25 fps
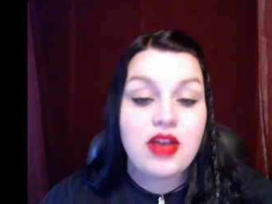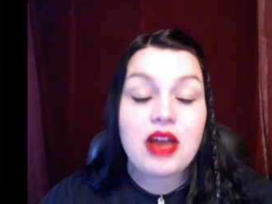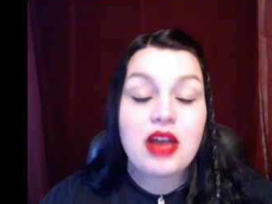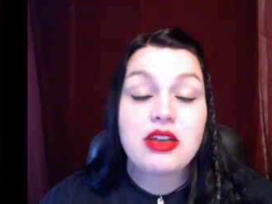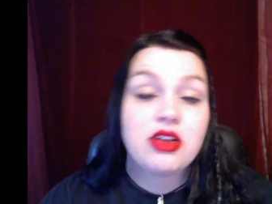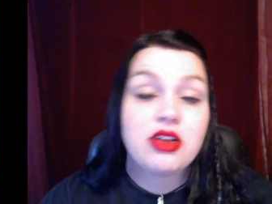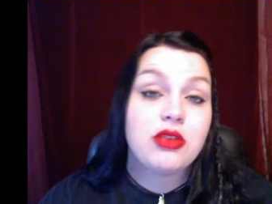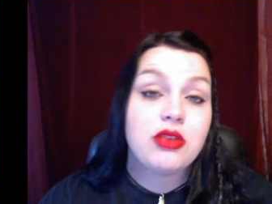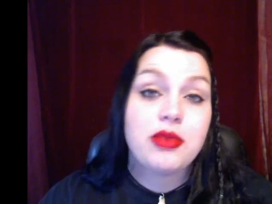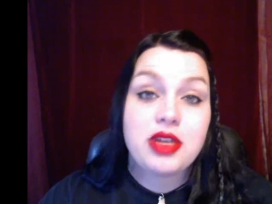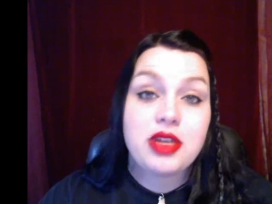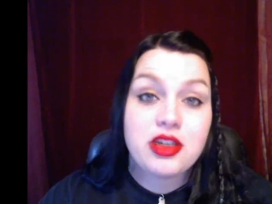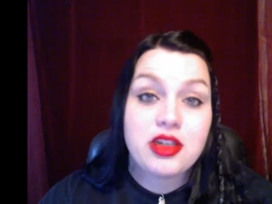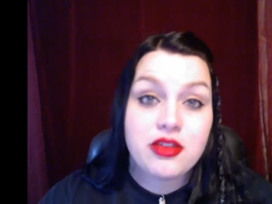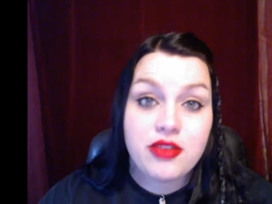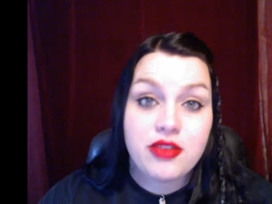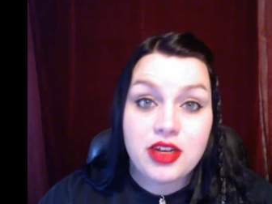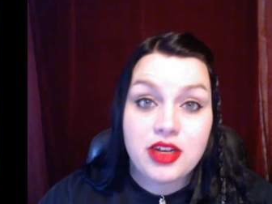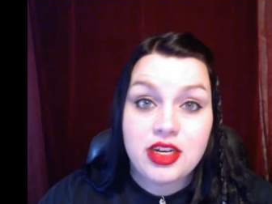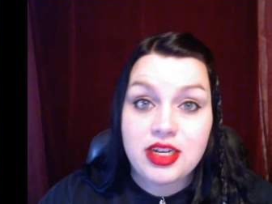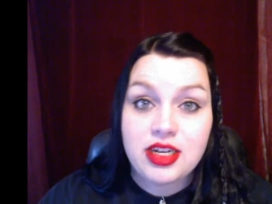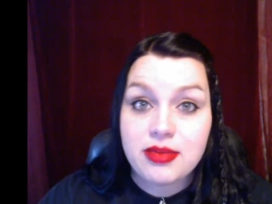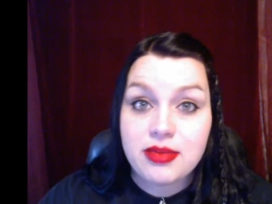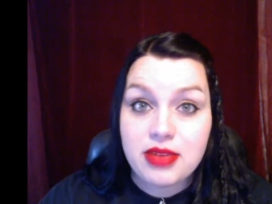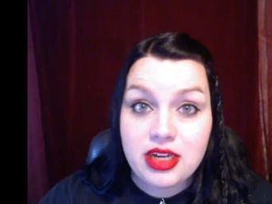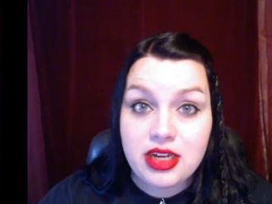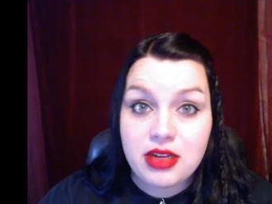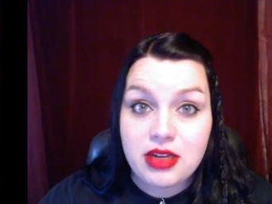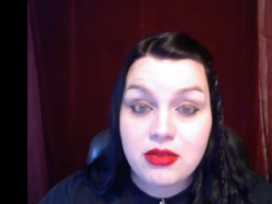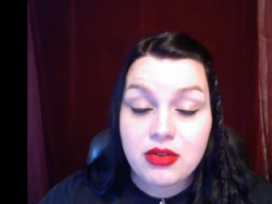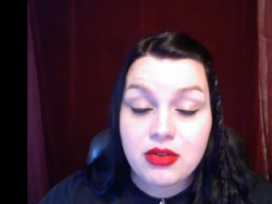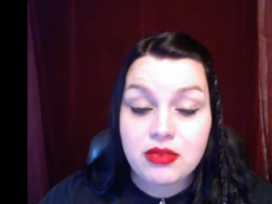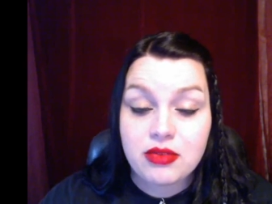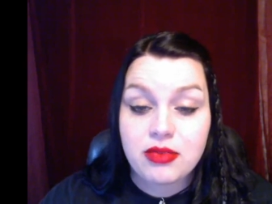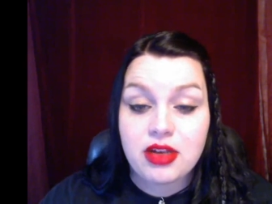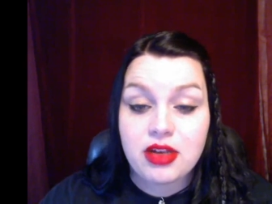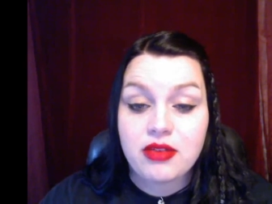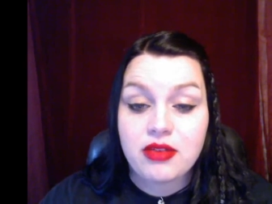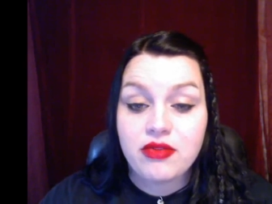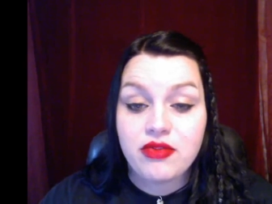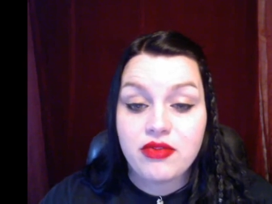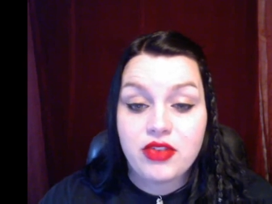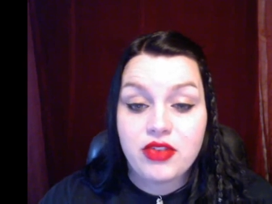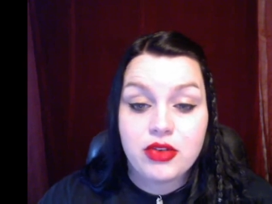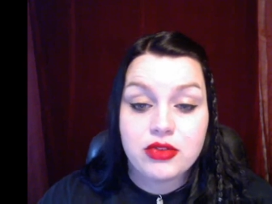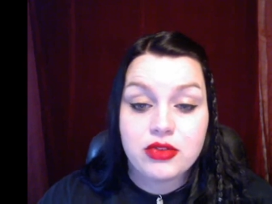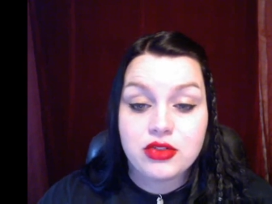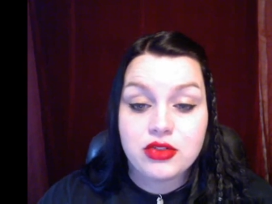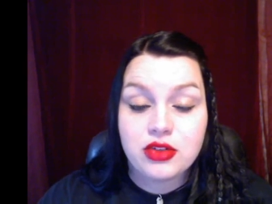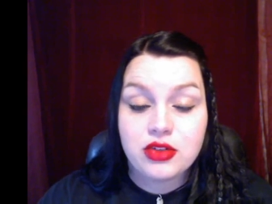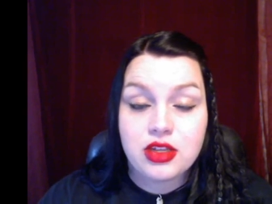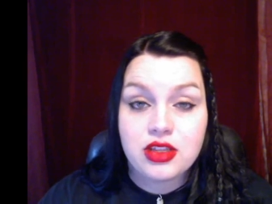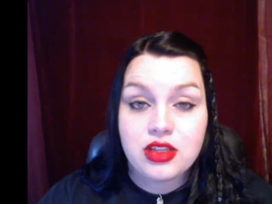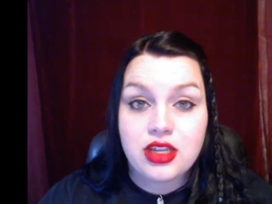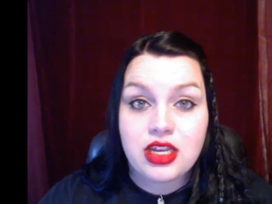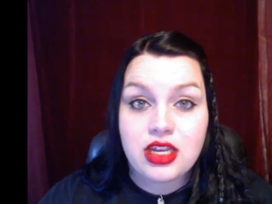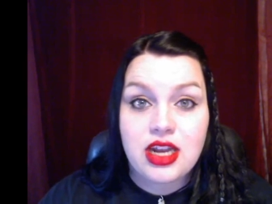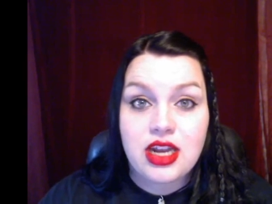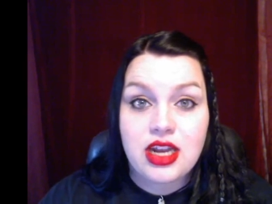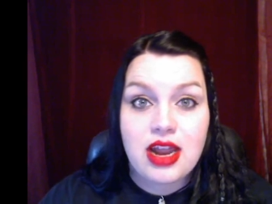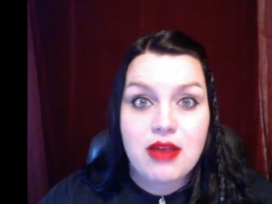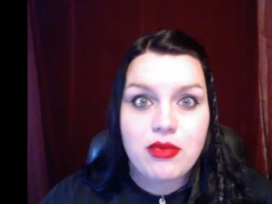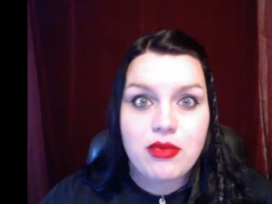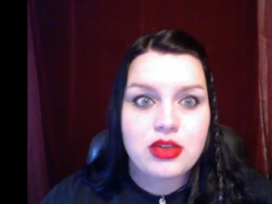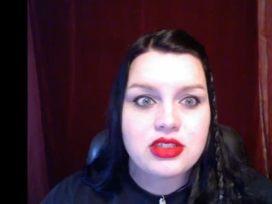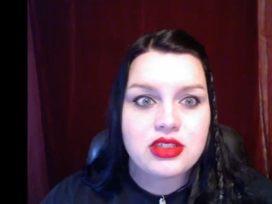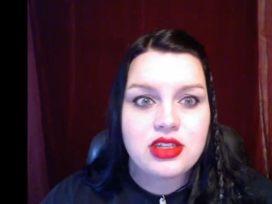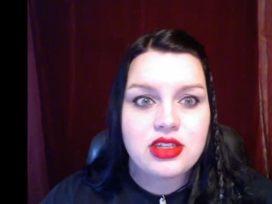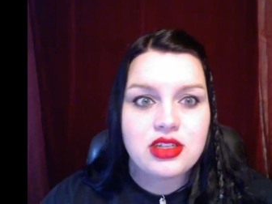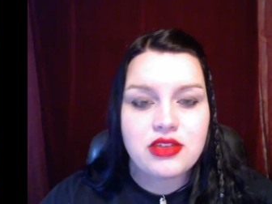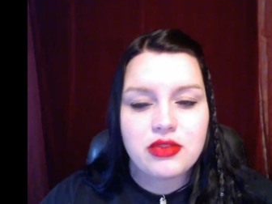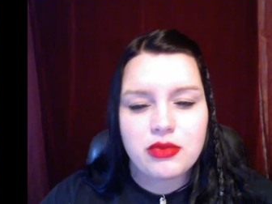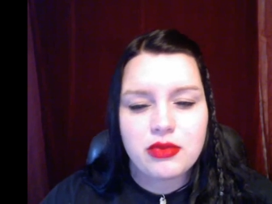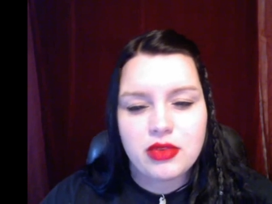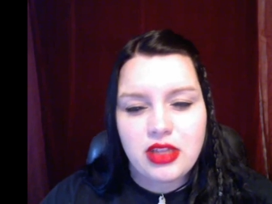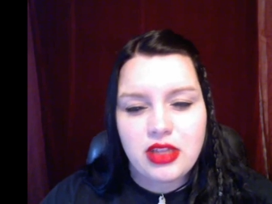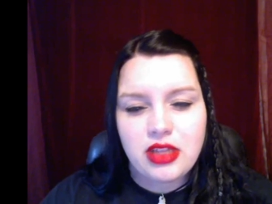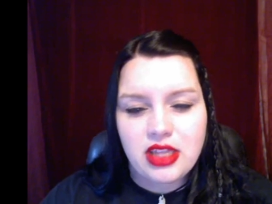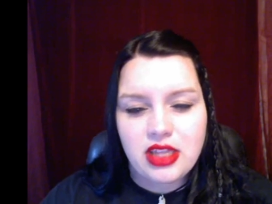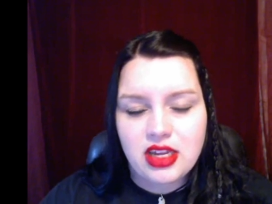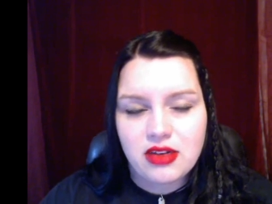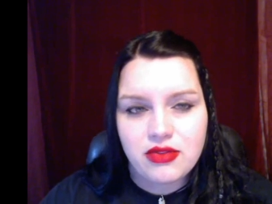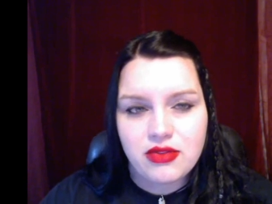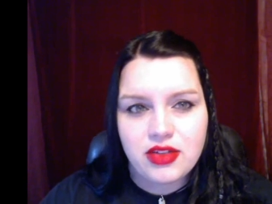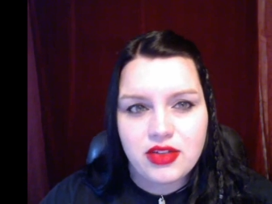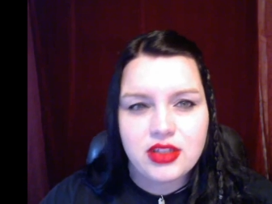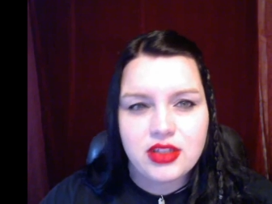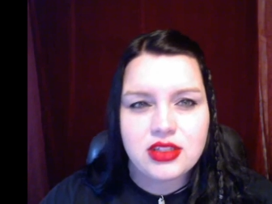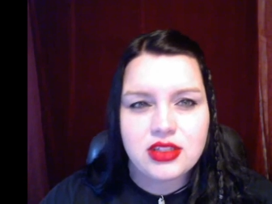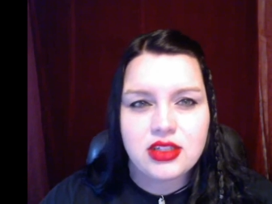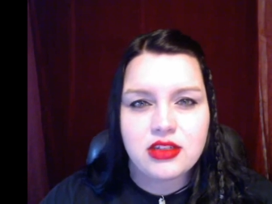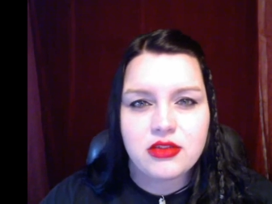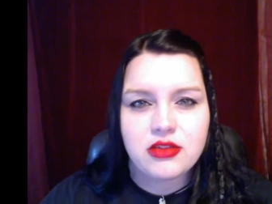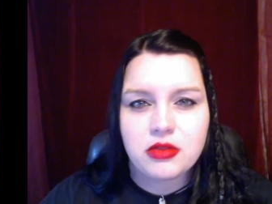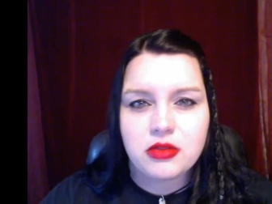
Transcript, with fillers: don't mean to offend anybody with my views or anything, and I wasn't even really that offensive,